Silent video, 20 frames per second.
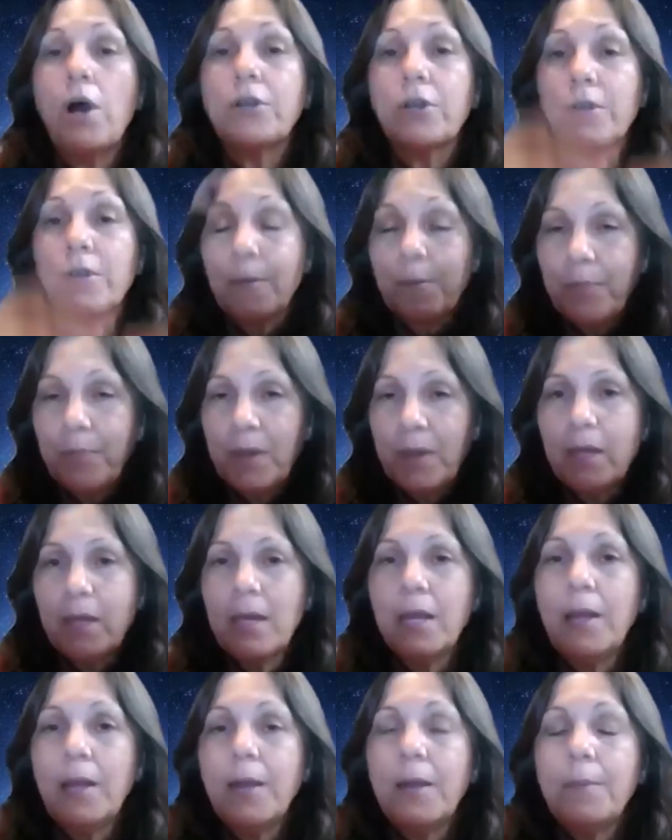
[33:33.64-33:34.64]
water
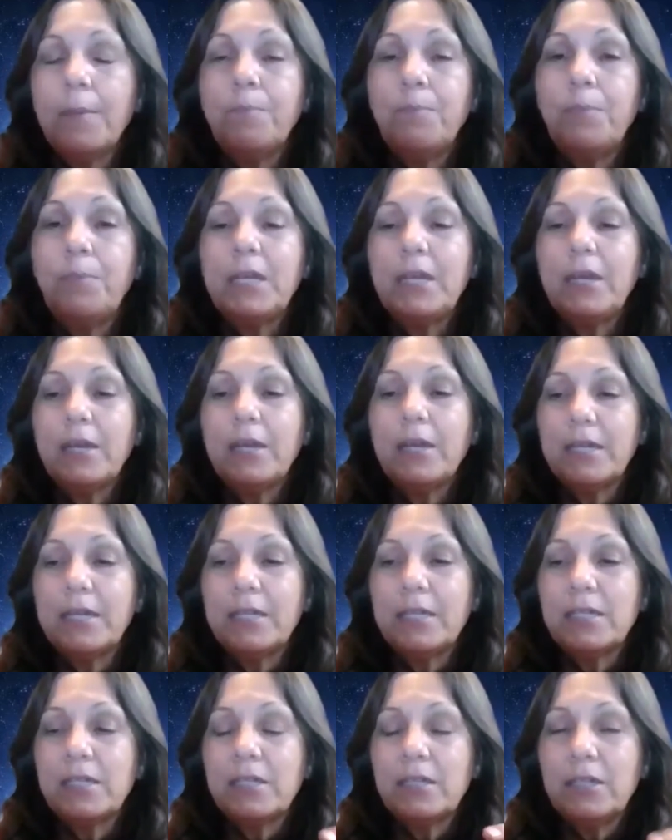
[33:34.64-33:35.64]

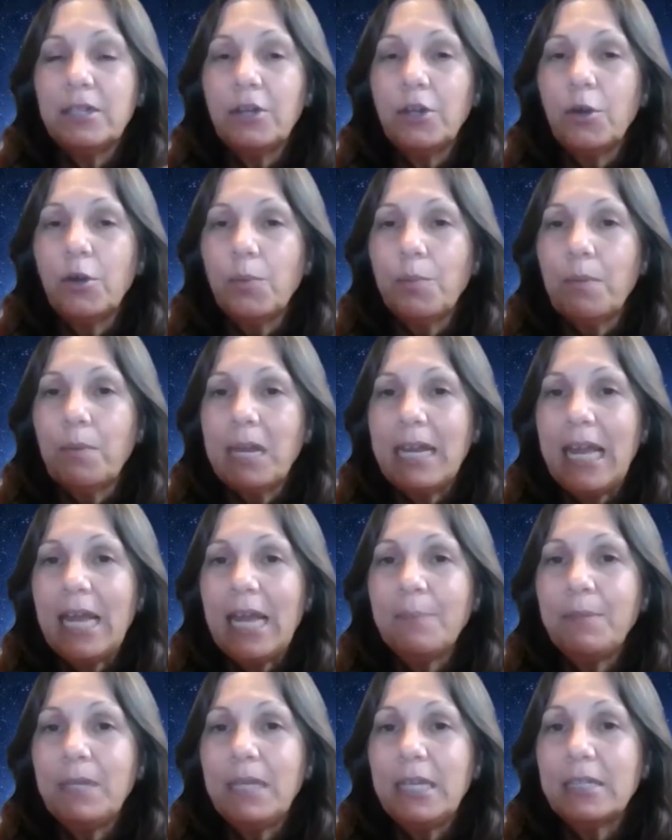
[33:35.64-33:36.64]
because, you know,
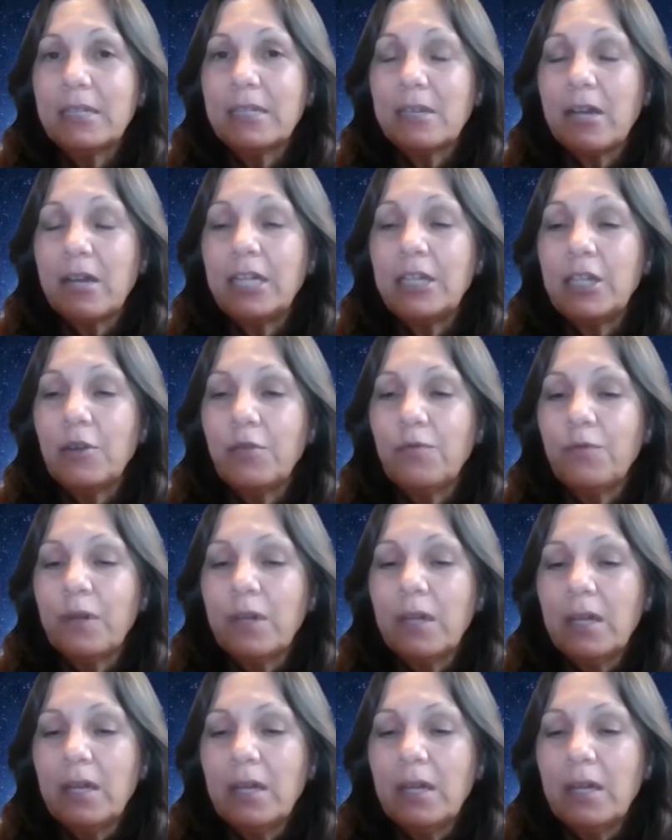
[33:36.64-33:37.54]
Miami is kind of,